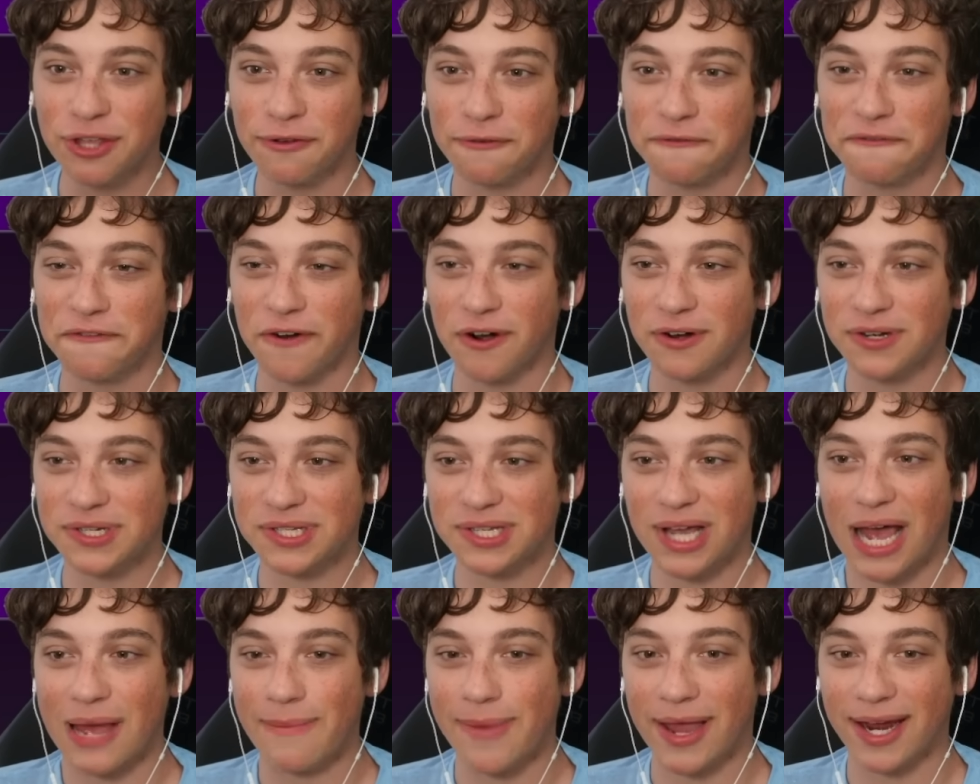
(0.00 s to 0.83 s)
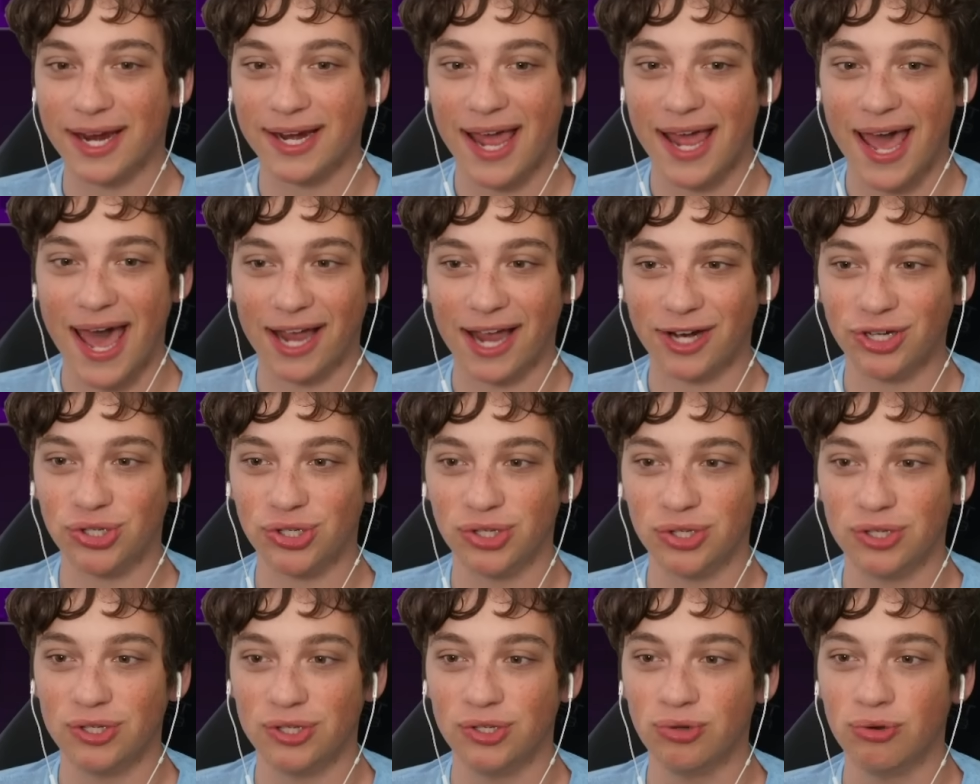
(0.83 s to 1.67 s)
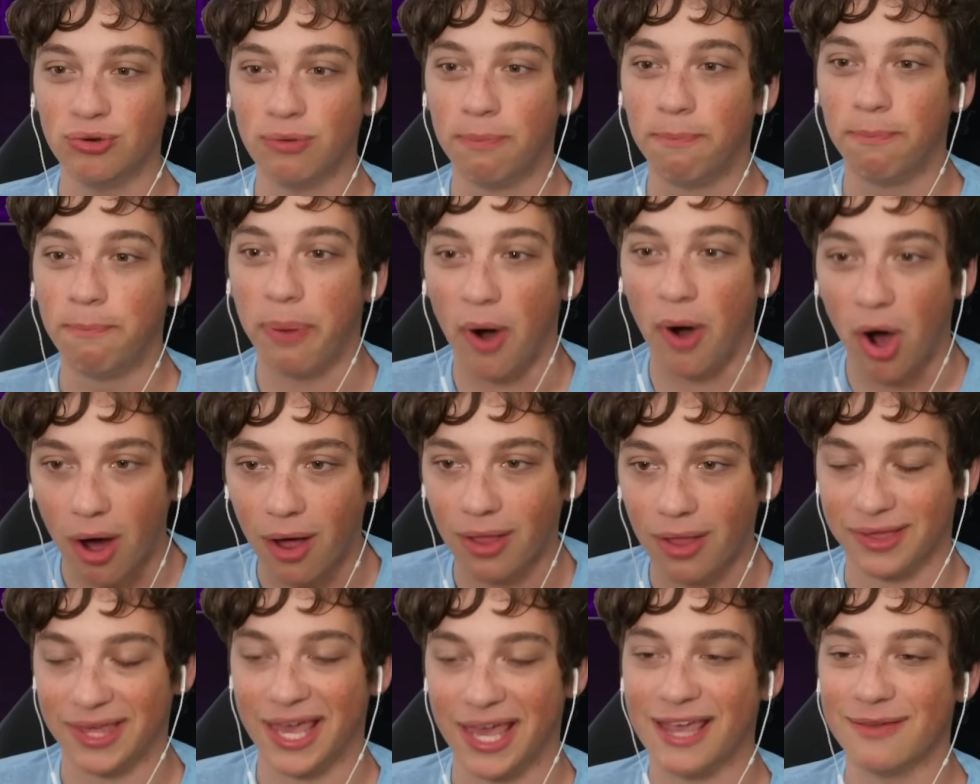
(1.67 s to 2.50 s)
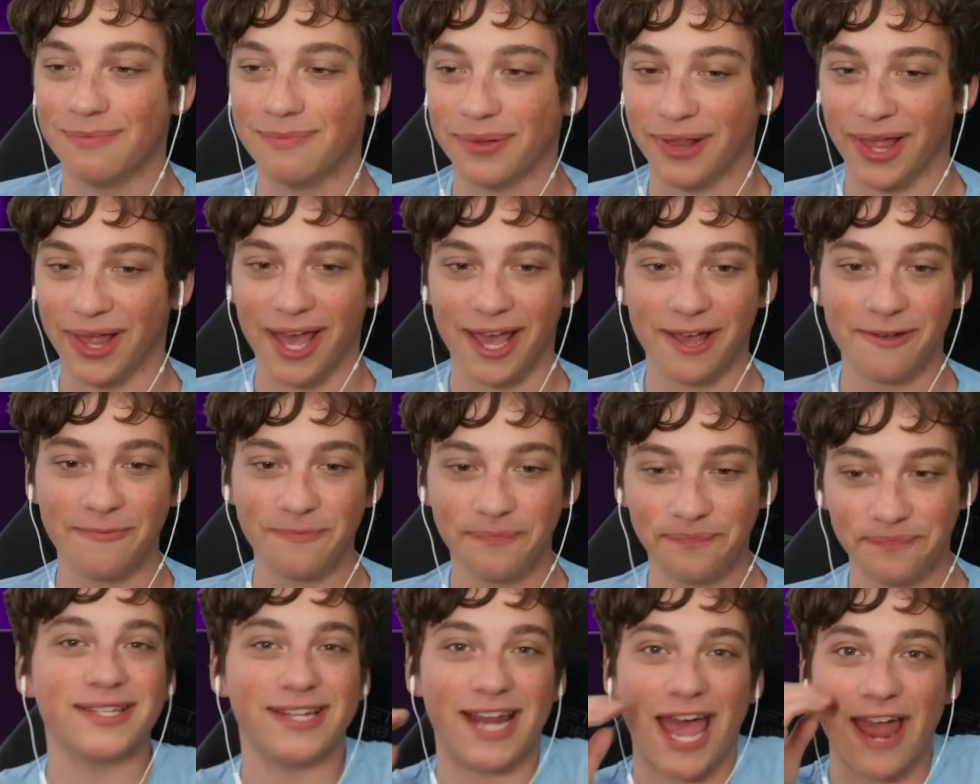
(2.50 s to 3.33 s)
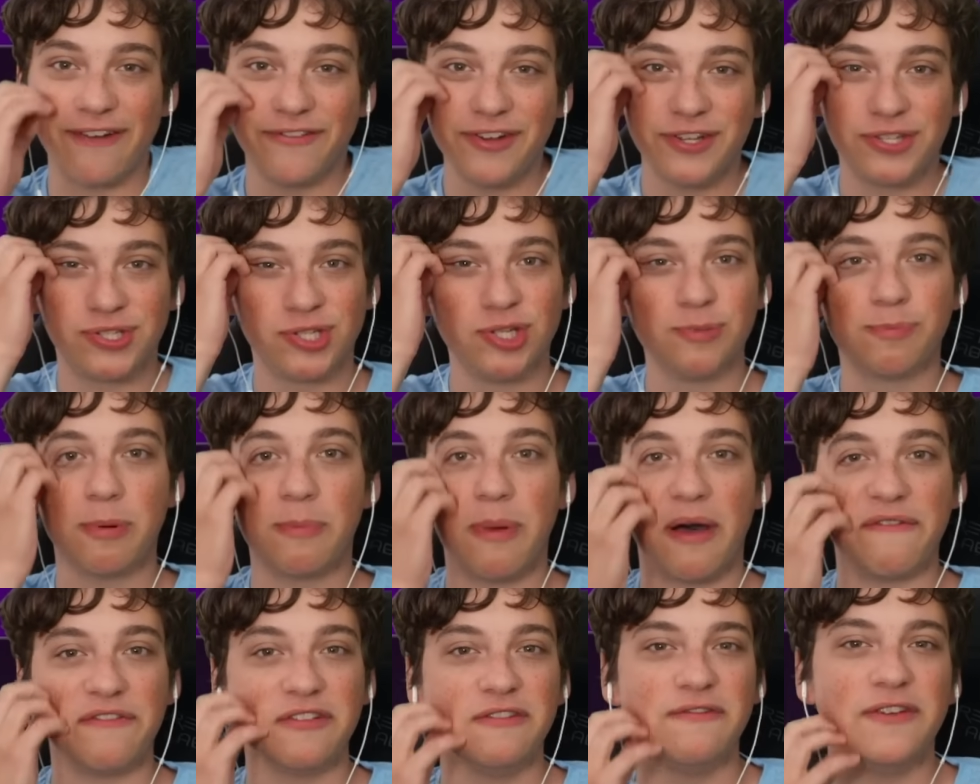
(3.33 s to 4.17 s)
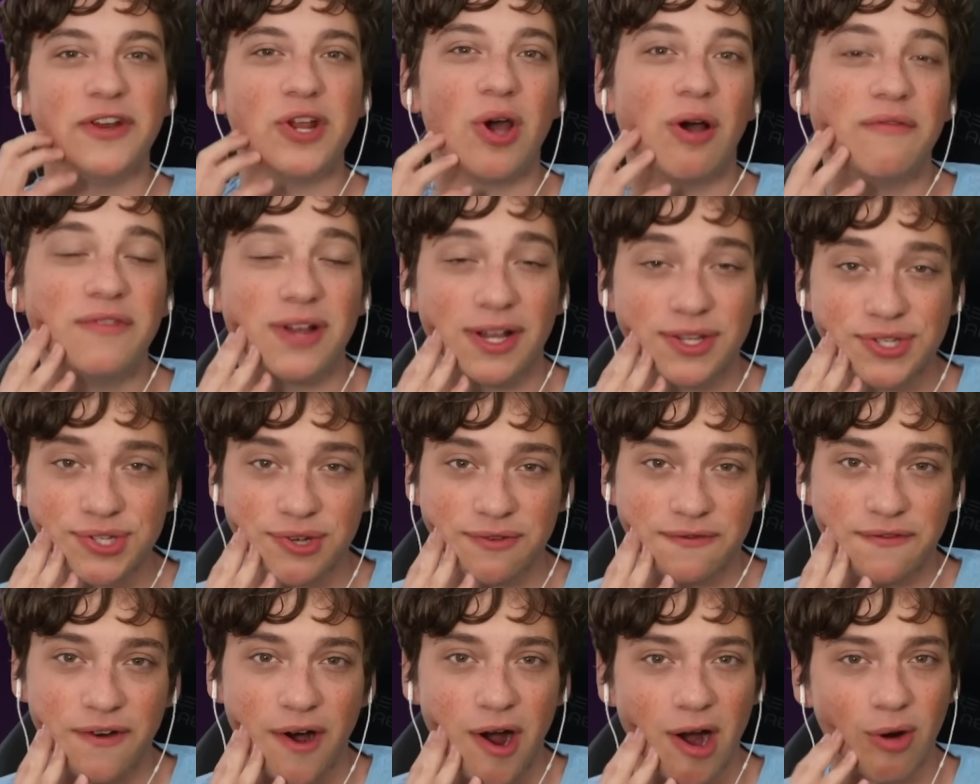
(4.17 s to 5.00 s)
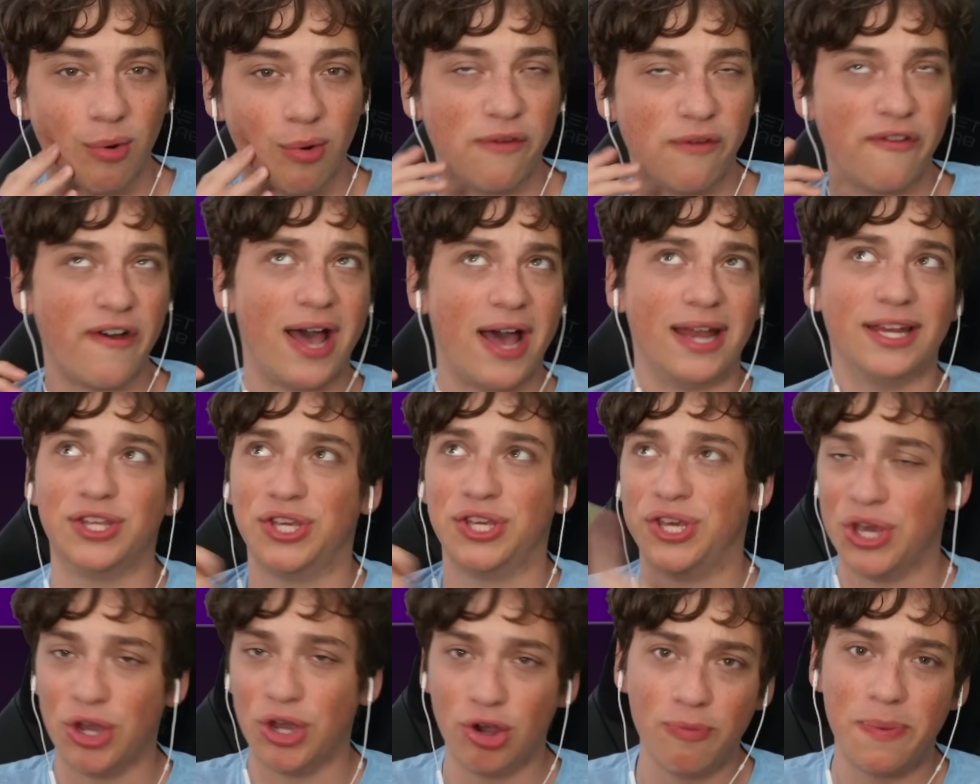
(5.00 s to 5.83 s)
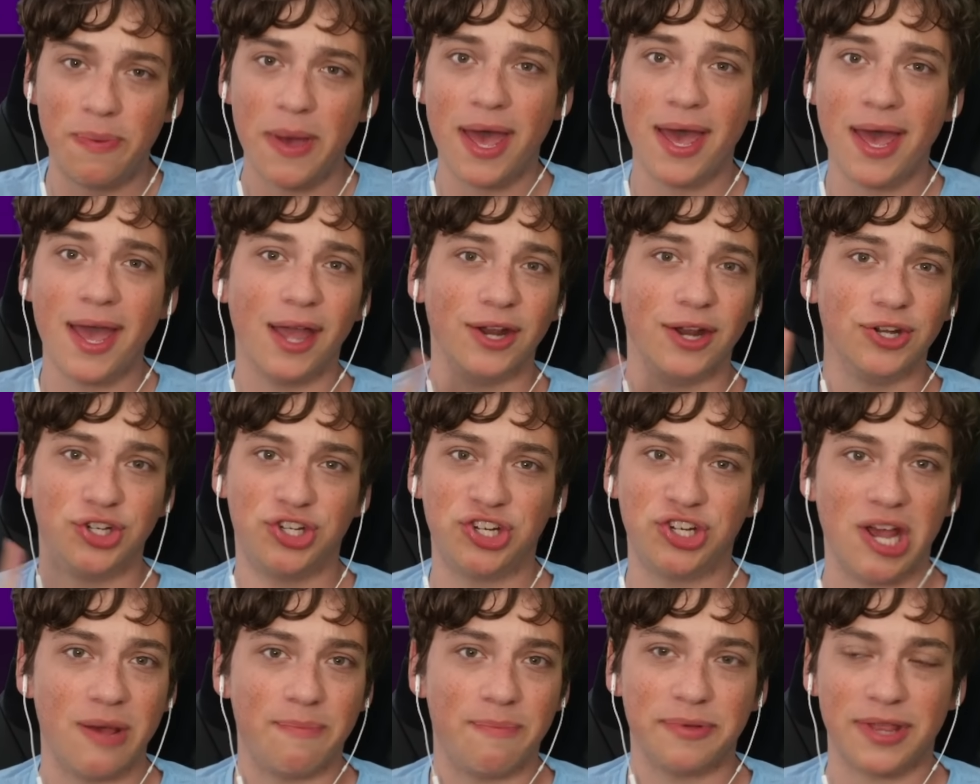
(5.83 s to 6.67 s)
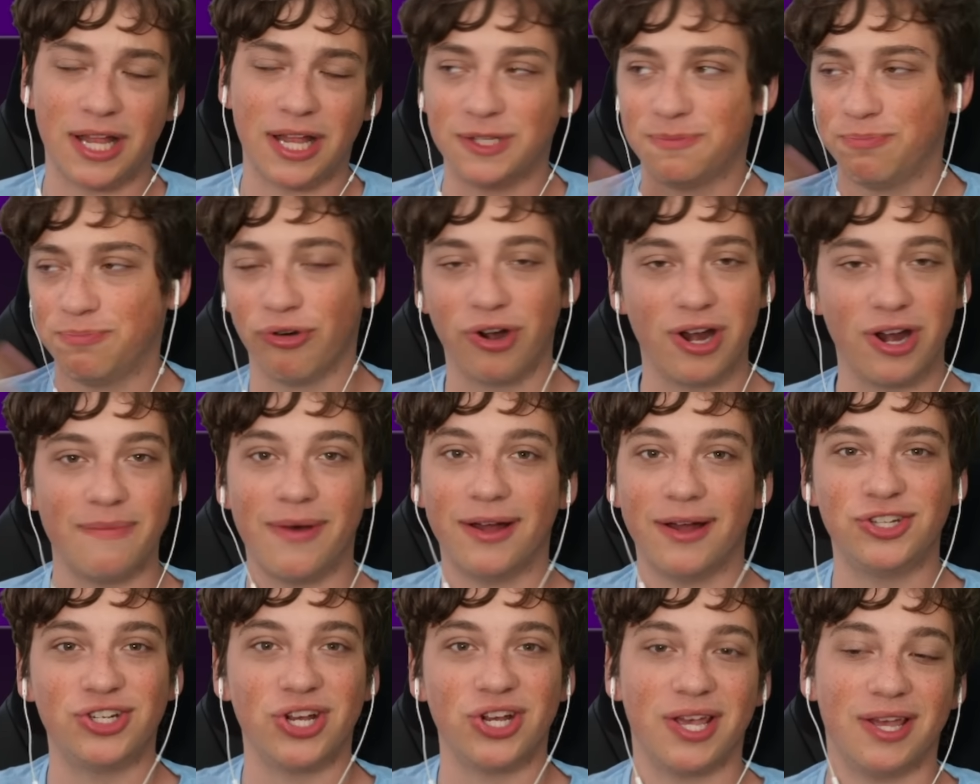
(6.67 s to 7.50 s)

is the first time I can actually do ball gameplay. Because in every super buffing video I've done so far, we've had cube and ship. That's pretty much